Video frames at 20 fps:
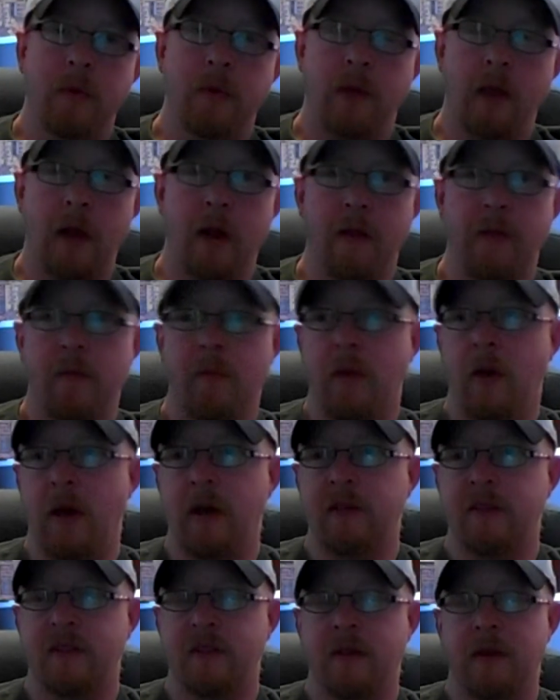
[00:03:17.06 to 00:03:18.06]
get on the
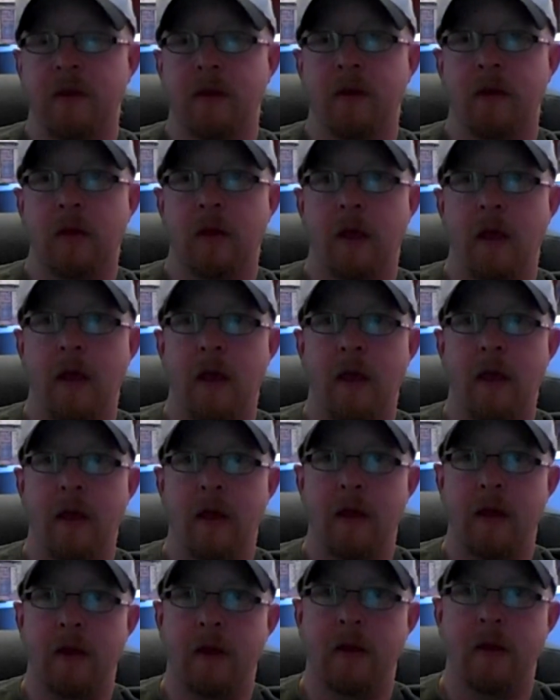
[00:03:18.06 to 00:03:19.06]
bus,
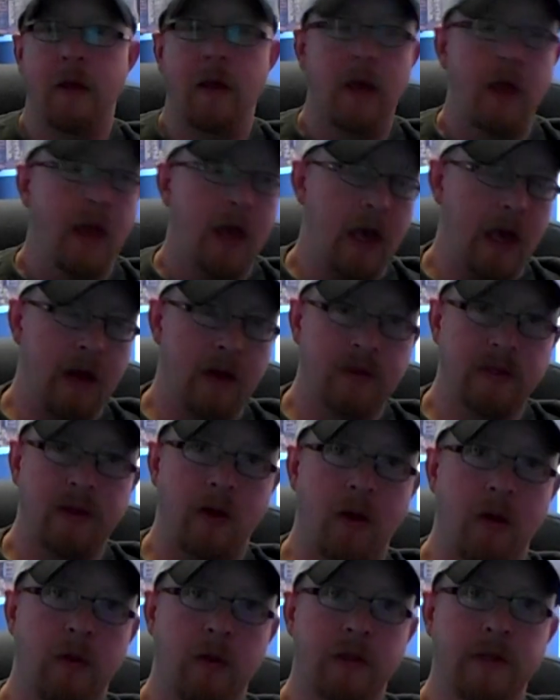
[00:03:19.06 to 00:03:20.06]
and head out to
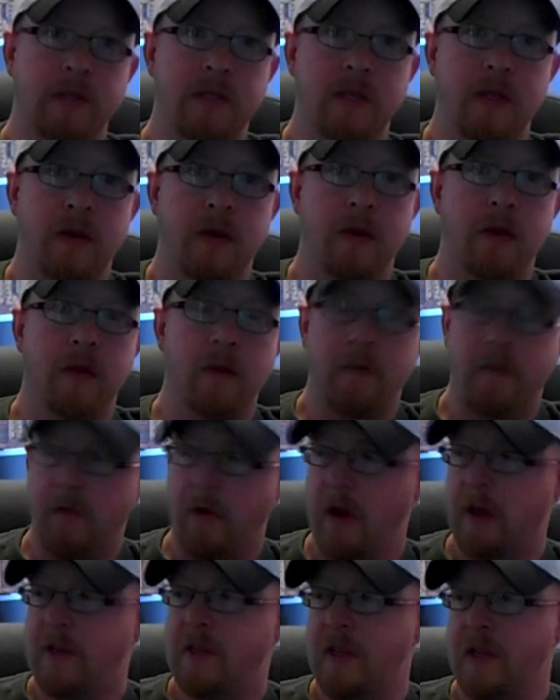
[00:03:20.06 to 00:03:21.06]
Arlington for
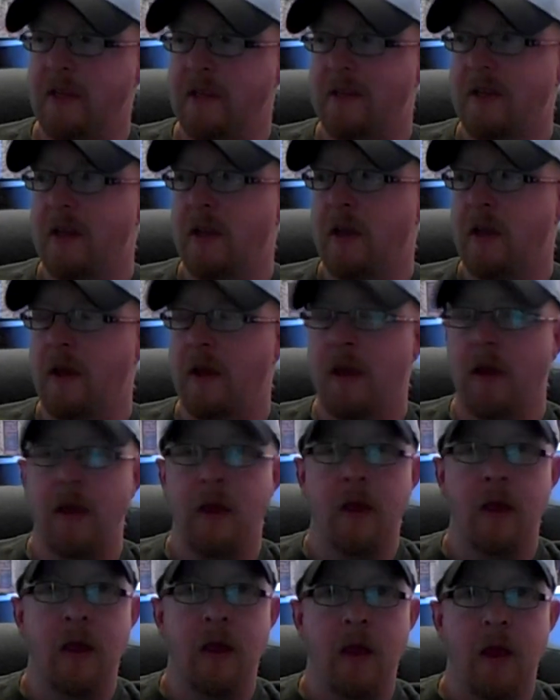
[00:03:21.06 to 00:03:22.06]
AT&T,
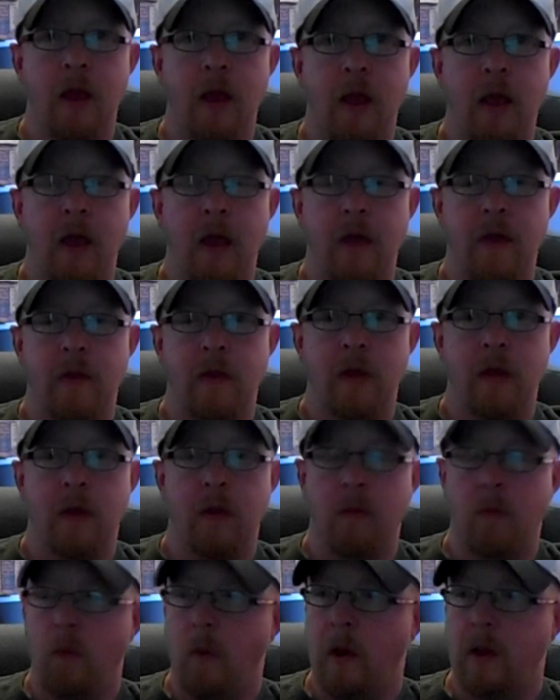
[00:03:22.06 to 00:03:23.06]
and
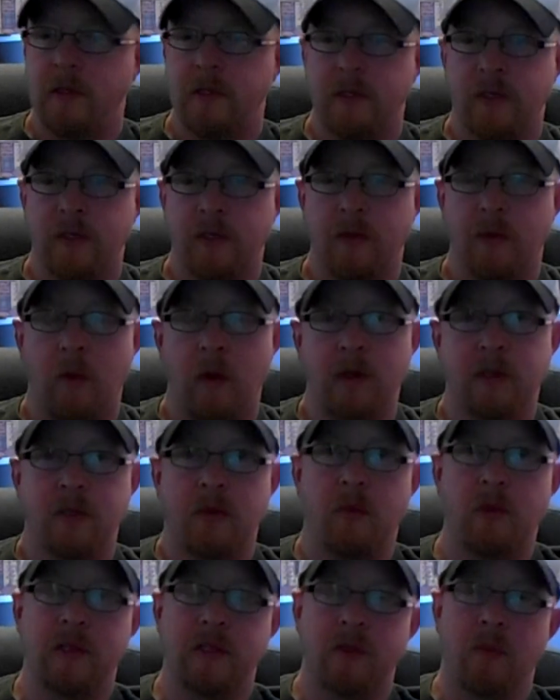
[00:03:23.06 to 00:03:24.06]
then watch the
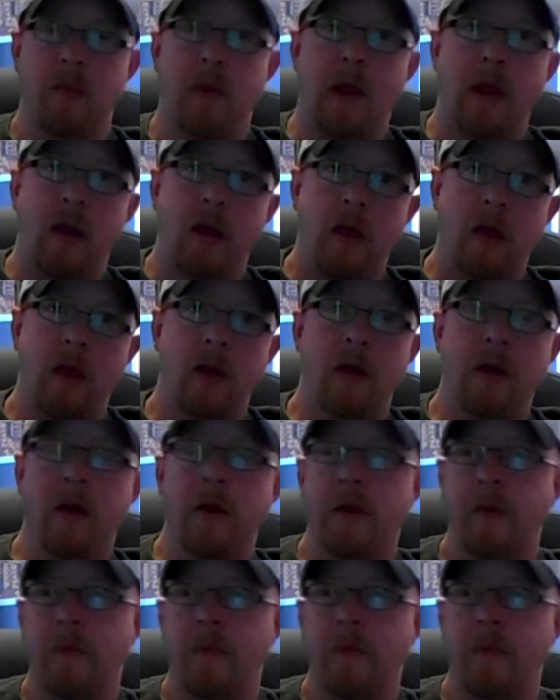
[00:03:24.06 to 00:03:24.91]
WrestleMania.